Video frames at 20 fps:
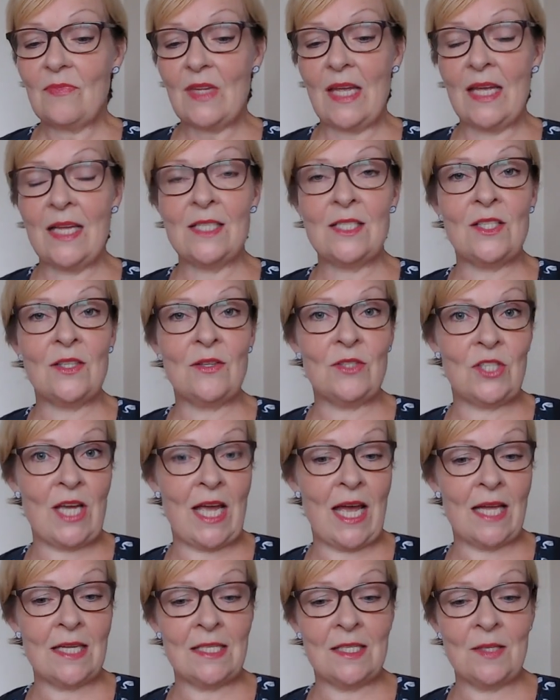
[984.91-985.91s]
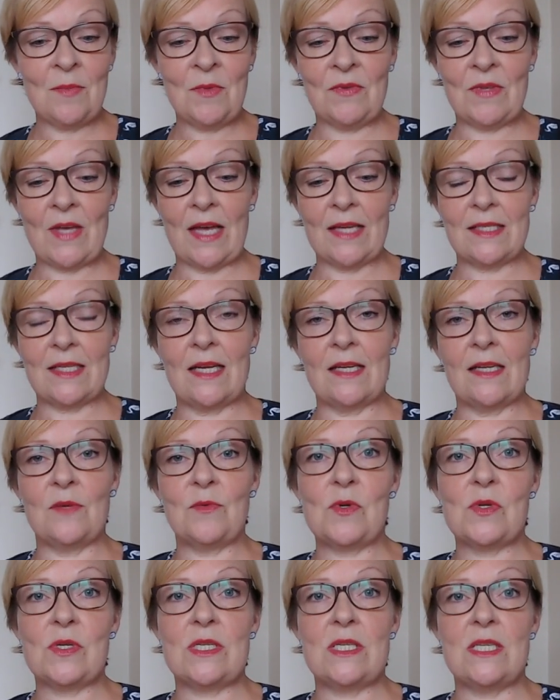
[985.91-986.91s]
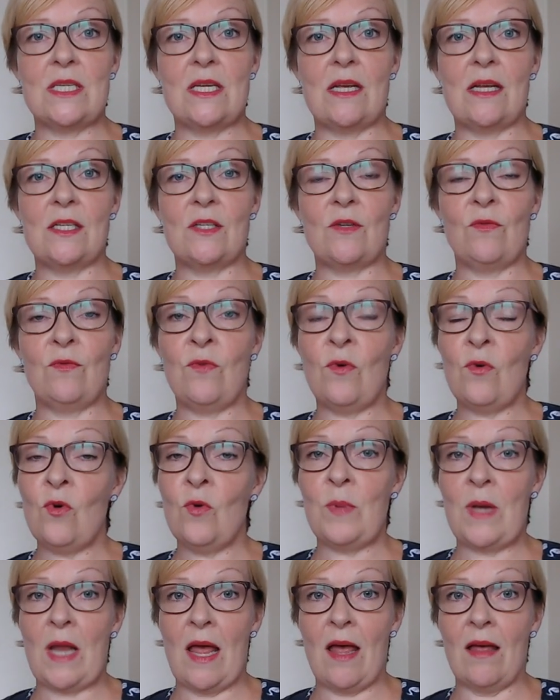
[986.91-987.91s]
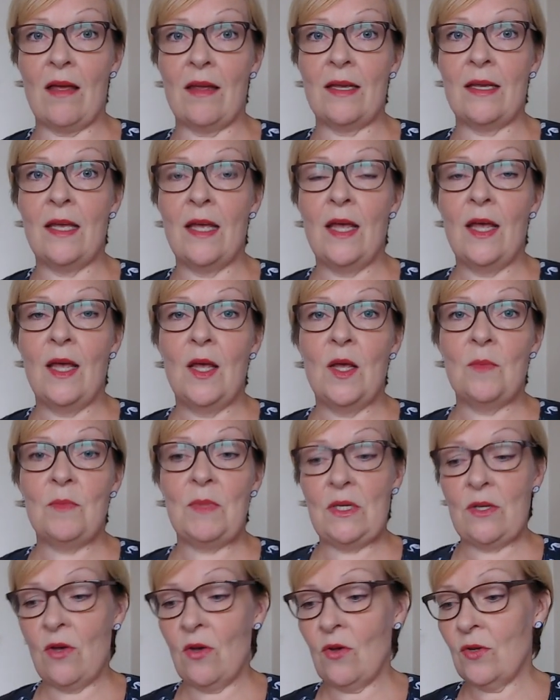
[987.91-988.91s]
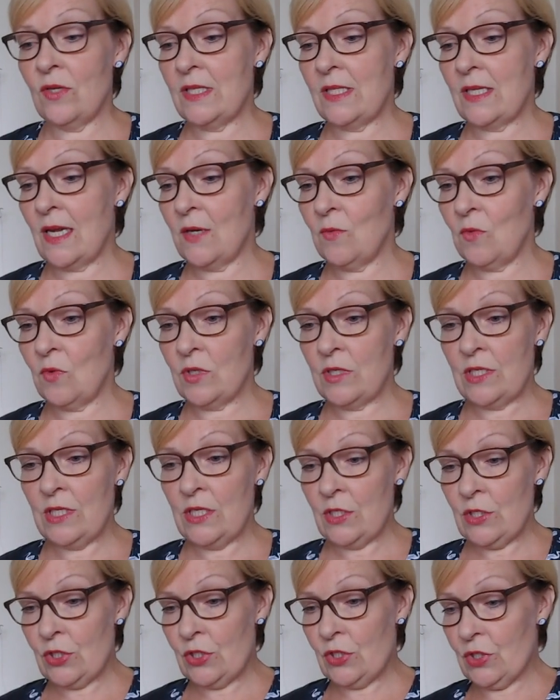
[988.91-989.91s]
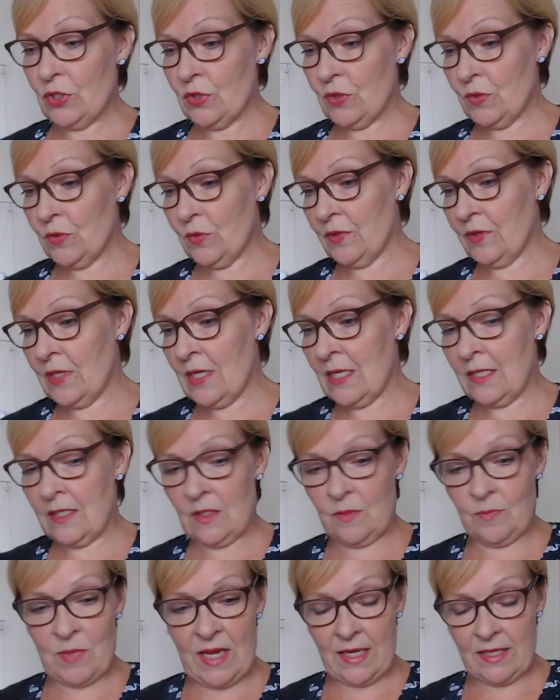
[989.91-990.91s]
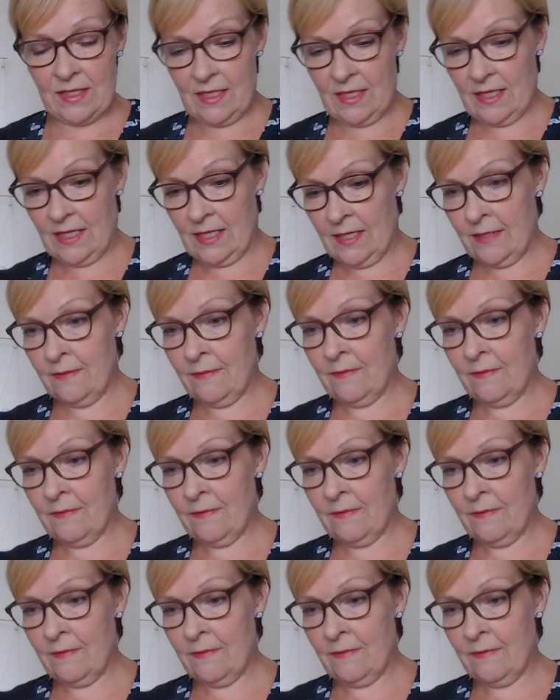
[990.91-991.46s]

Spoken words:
And so she had some of that, and I wanted 4-ply because I wanted to do this pattern